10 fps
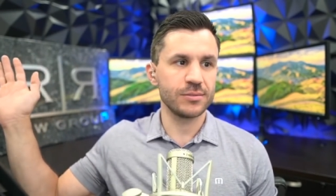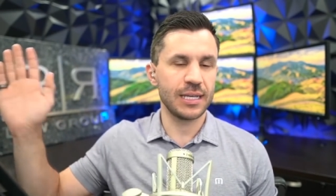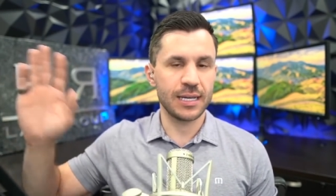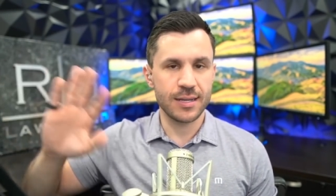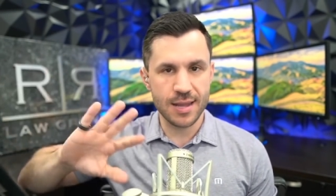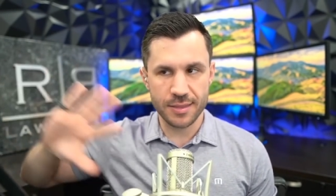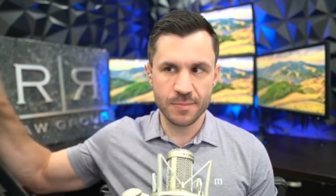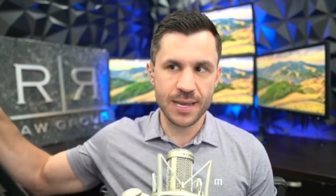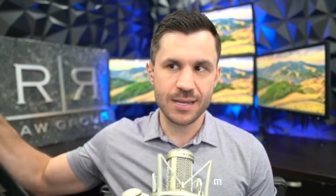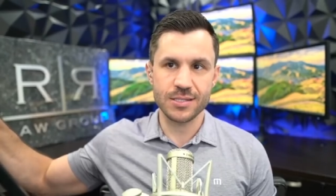I got nothing
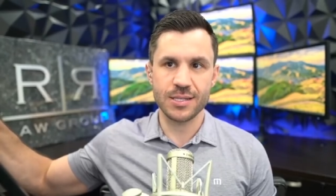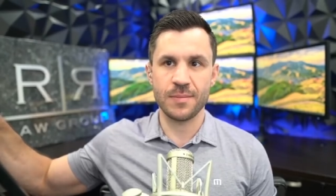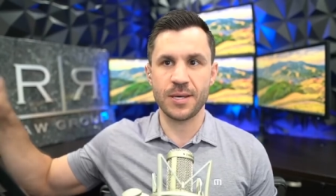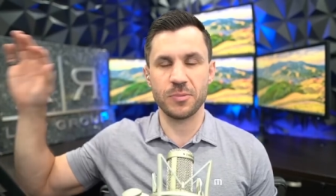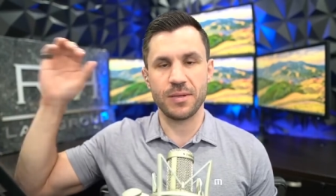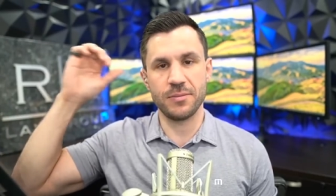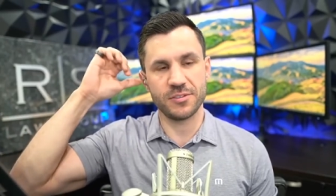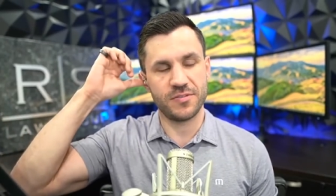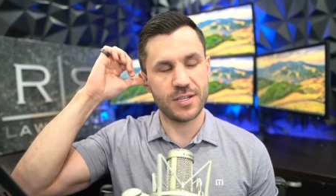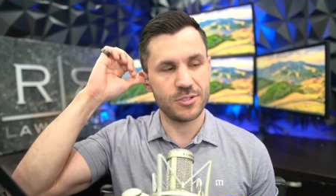bad to say about the public
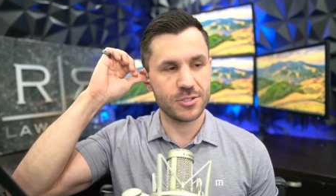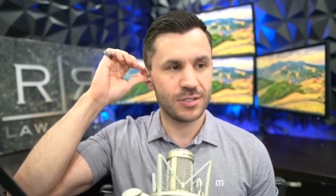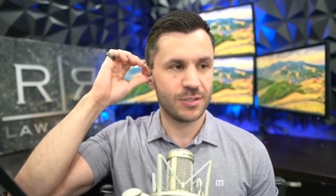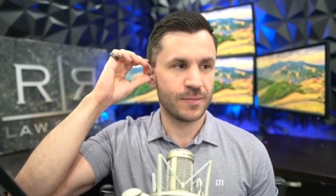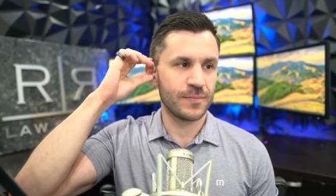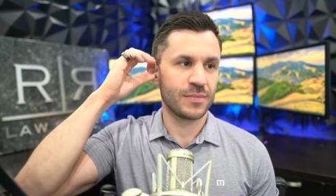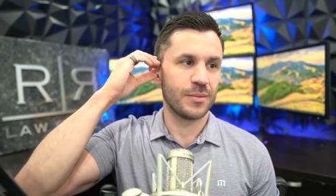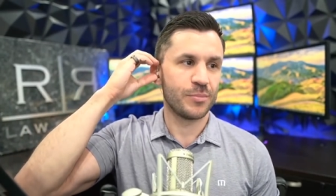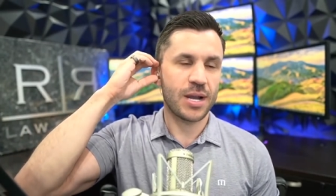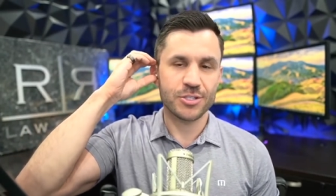defenders.
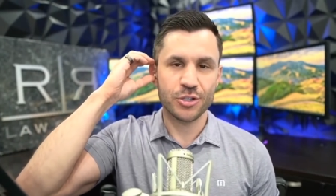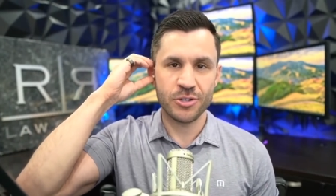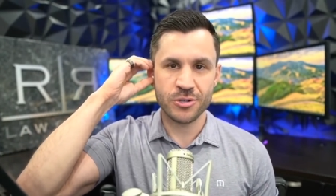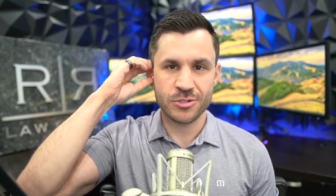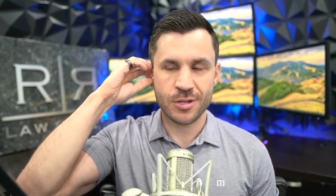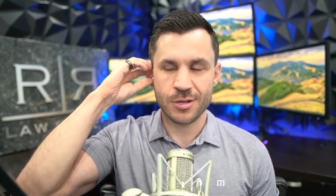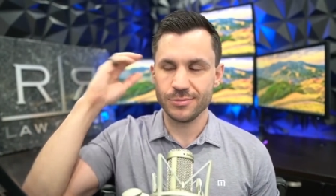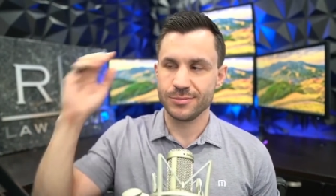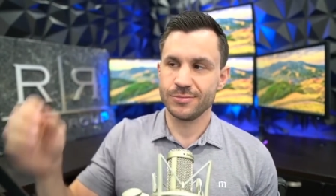Prosecutors, though.